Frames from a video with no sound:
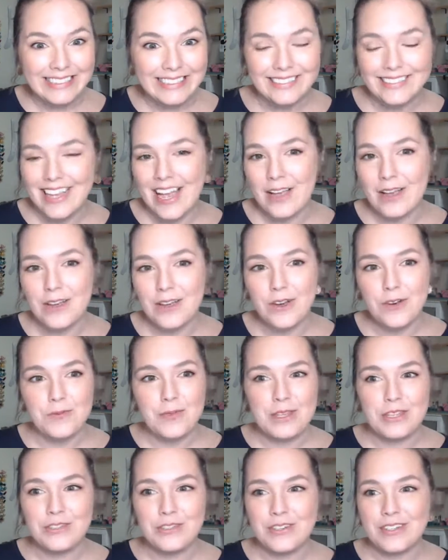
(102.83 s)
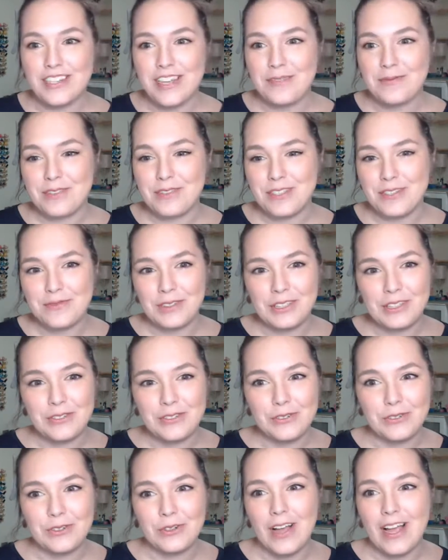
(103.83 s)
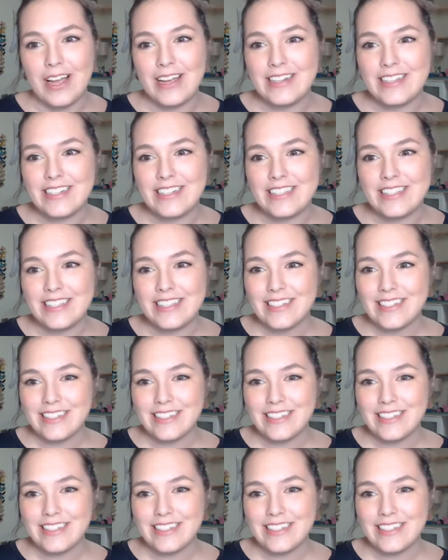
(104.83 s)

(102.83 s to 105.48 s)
I hope that you guys come with some really cool ideas.